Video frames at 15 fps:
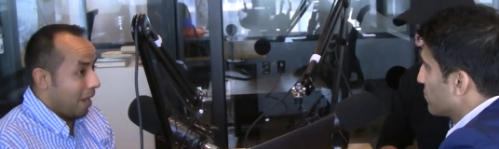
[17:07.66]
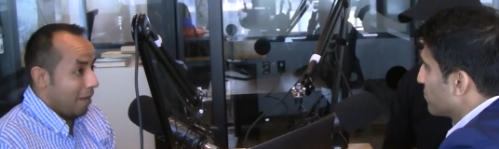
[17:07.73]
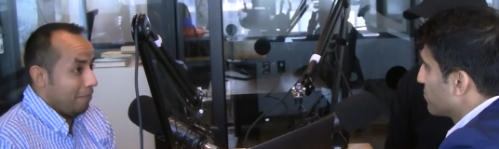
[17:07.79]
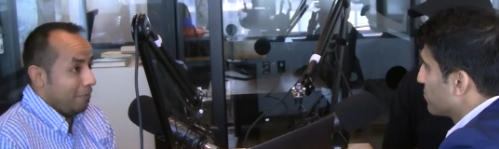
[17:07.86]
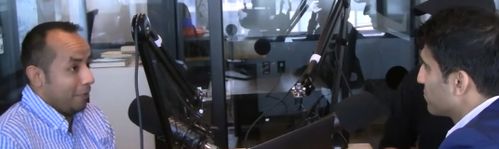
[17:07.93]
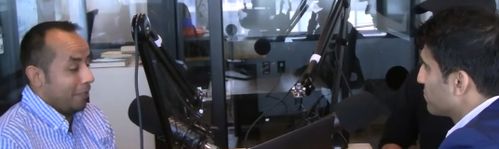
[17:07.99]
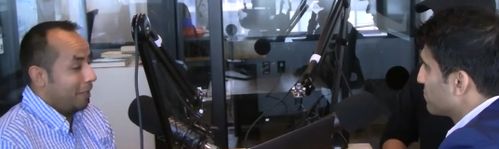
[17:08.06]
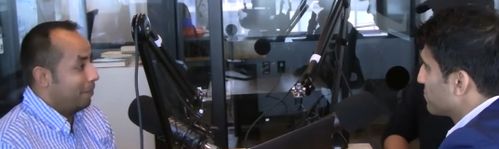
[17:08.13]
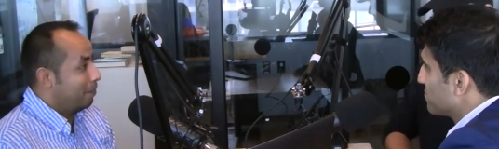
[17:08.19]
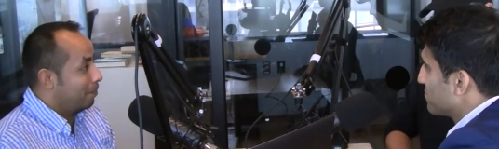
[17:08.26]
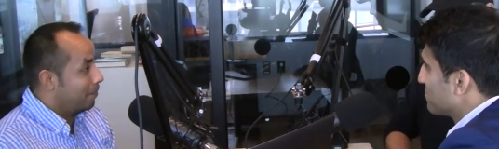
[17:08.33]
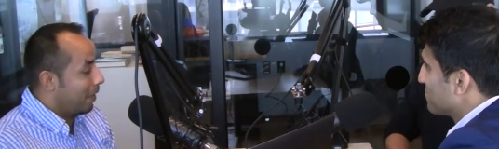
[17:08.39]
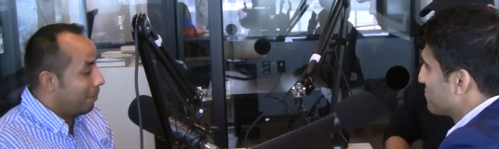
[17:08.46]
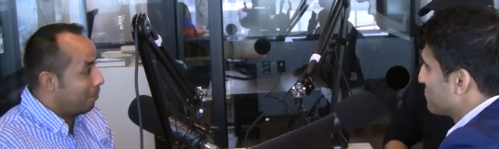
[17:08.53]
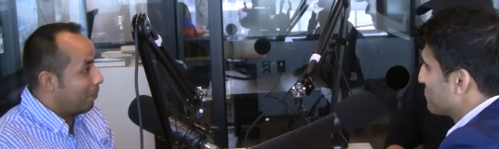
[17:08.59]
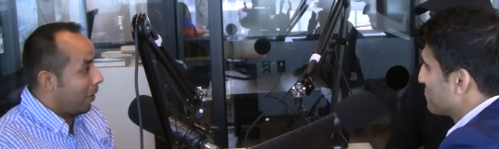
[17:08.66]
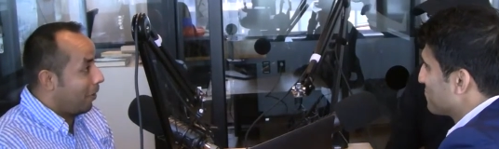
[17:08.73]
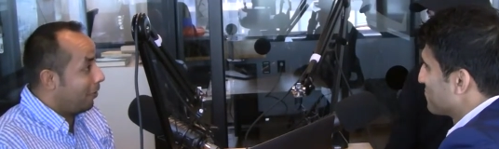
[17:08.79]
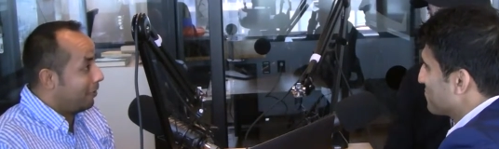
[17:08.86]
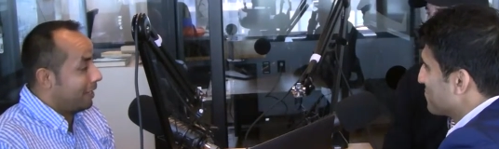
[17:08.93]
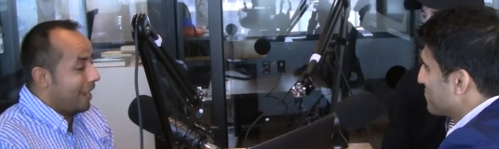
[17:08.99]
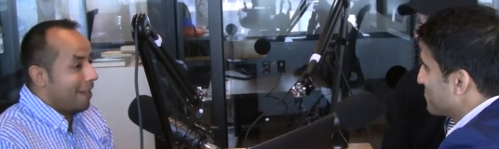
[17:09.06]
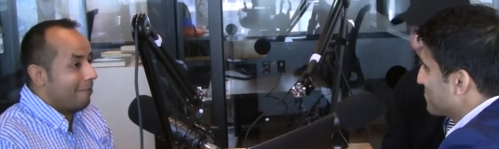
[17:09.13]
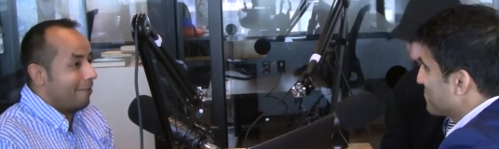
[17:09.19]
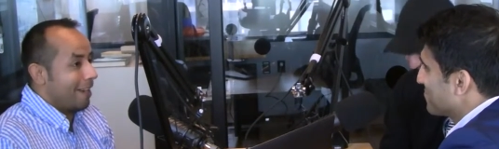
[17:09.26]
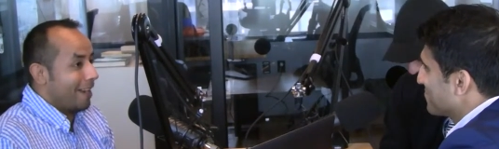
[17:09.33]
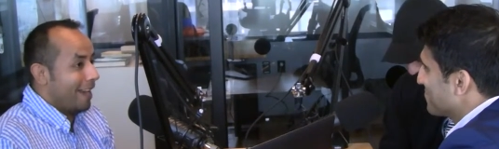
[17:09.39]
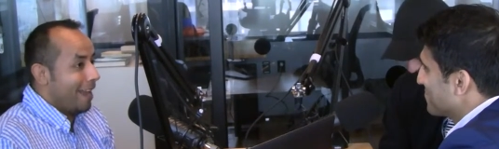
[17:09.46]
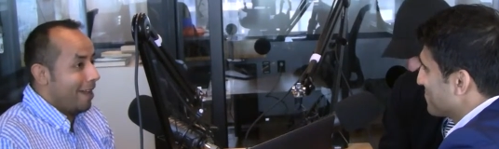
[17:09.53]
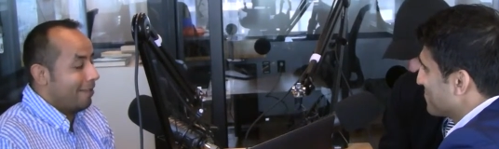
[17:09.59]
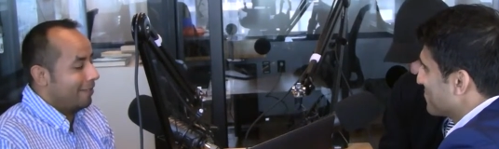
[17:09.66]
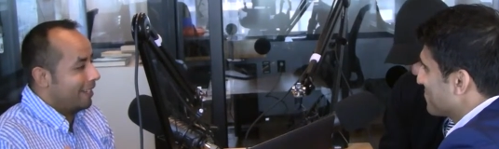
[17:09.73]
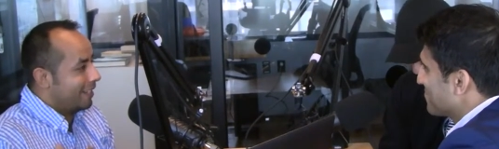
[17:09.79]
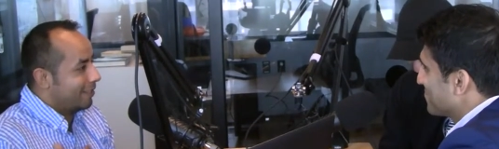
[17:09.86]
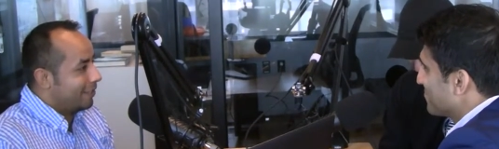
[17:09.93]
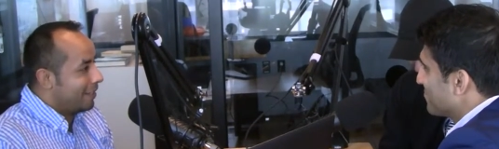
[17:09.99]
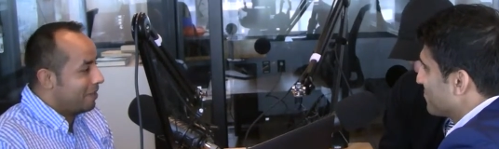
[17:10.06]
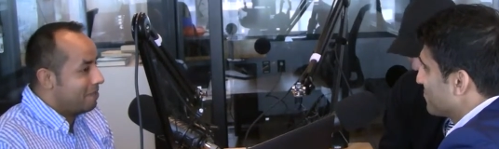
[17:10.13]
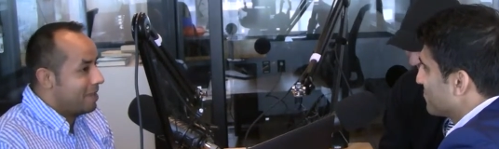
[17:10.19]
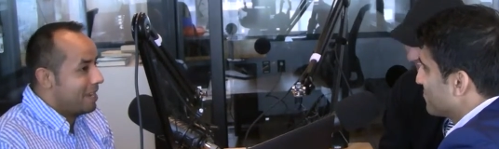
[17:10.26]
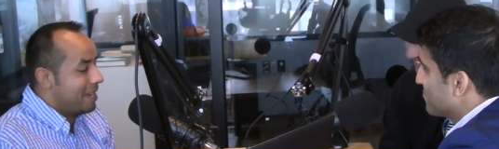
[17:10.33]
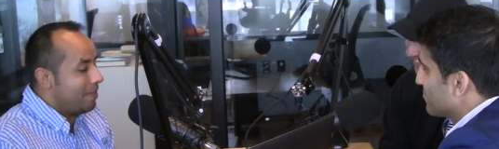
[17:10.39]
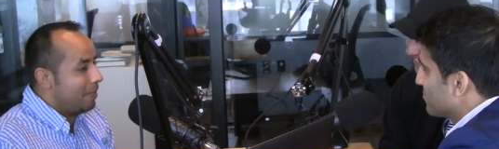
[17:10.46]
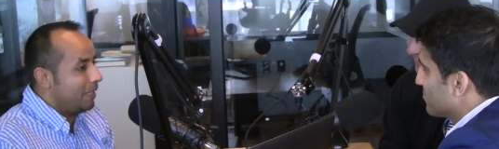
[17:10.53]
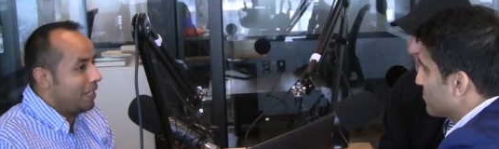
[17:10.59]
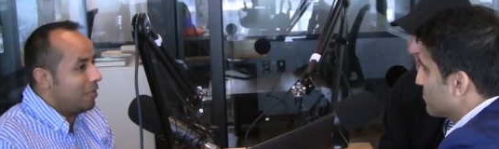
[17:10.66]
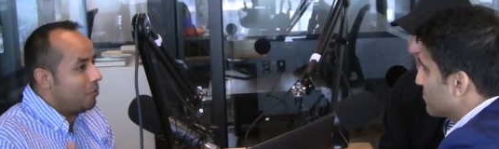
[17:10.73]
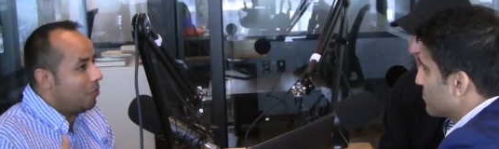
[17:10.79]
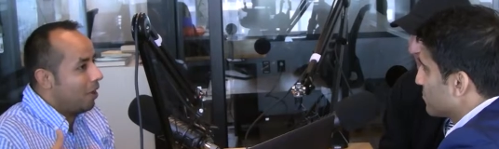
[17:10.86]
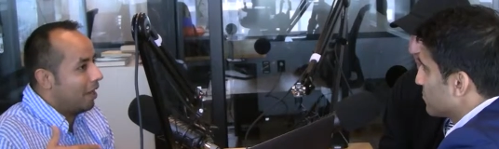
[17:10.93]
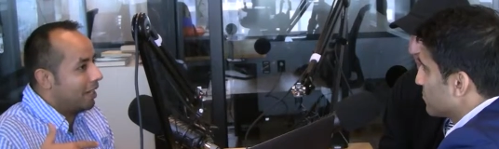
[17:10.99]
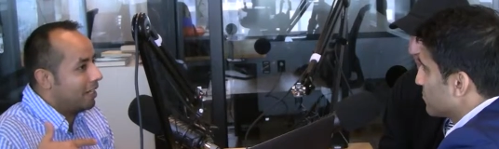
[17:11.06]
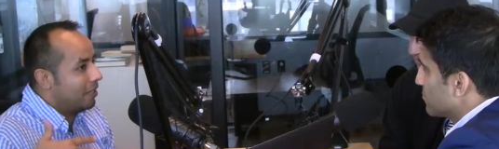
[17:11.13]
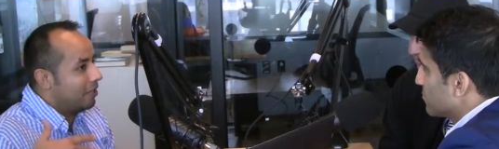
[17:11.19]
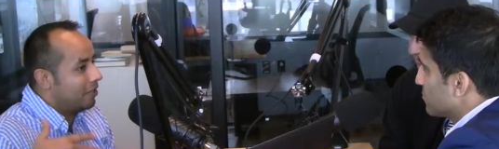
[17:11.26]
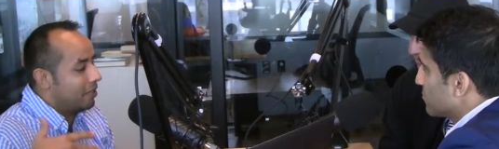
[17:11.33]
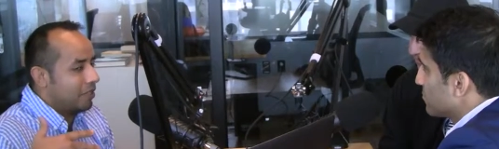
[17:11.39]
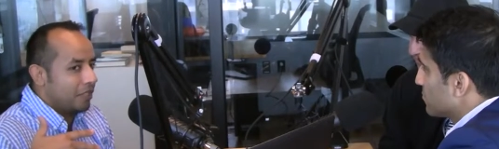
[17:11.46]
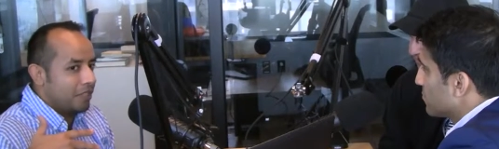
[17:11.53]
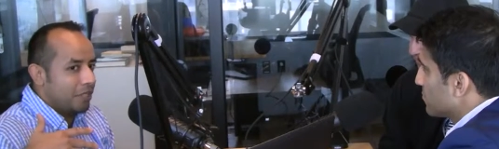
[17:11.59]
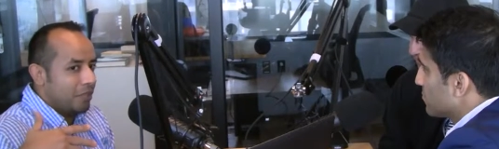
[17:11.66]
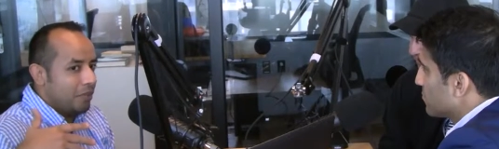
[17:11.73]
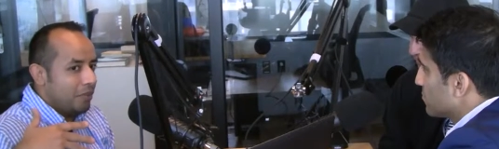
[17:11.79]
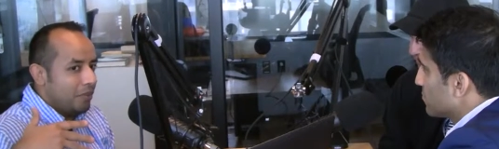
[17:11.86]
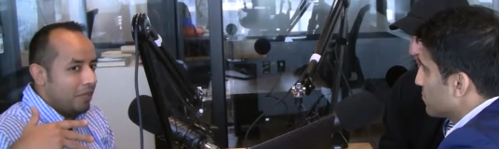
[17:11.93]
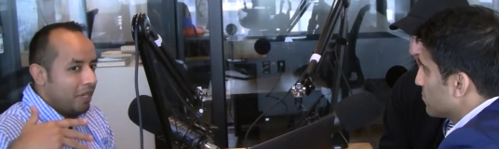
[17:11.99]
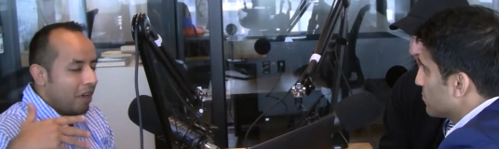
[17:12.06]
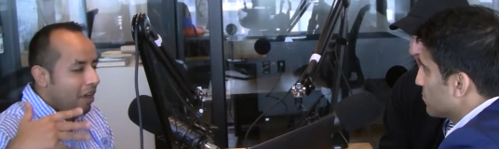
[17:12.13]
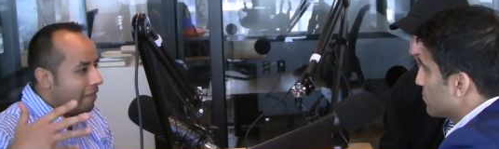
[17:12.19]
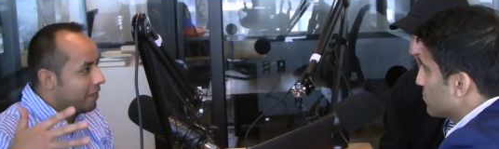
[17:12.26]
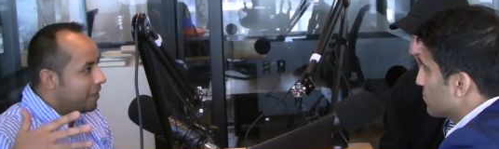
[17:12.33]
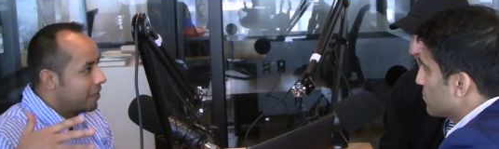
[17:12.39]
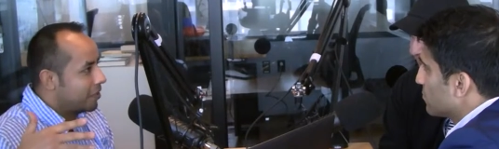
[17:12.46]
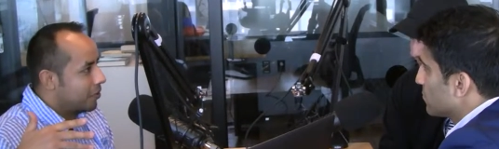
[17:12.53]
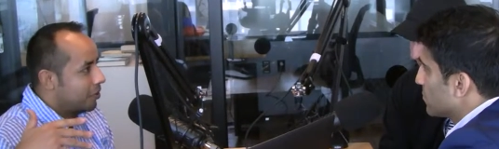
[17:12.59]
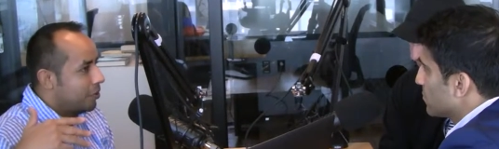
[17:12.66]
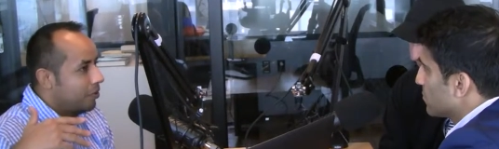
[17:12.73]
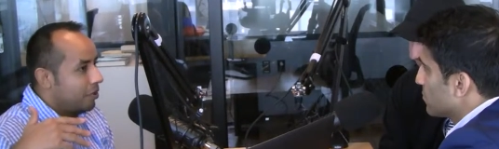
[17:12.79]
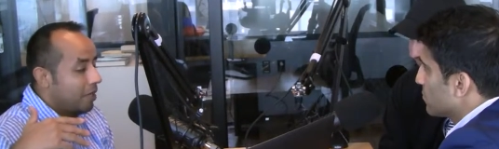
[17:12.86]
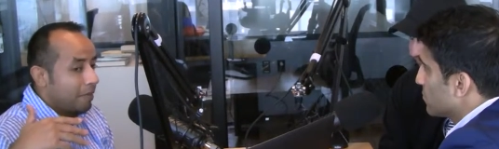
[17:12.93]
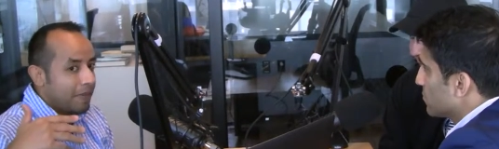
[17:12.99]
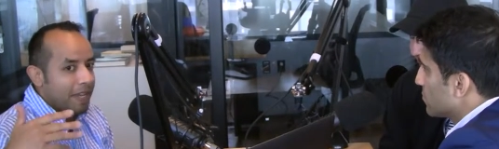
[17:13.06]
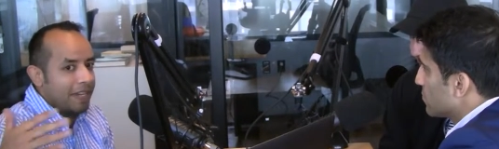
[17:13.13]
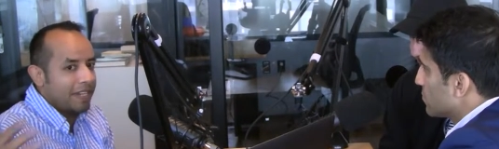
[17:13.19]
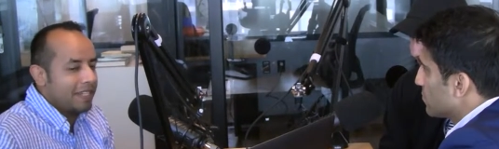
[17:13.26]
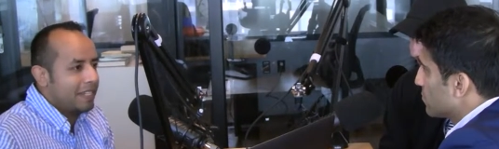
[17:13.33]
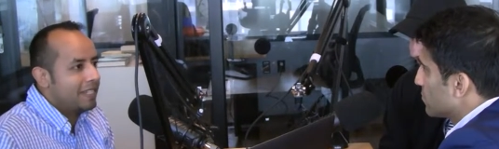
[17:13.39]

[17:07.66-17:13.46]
Speaker 1: balling out right now. Like, look at me. But then you walk into an office or you come down to